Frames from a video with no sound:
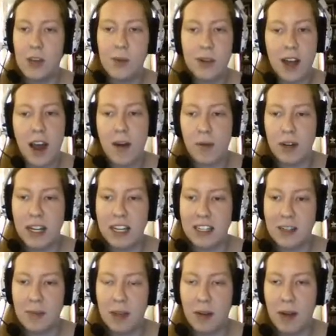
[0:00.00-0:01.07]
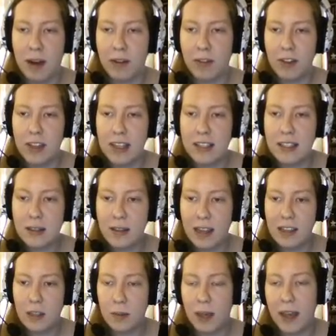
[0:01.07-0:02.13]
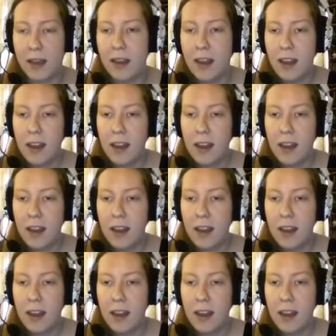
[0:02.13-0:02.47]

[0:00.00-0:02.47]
you not wanting to be around for this. So let's play.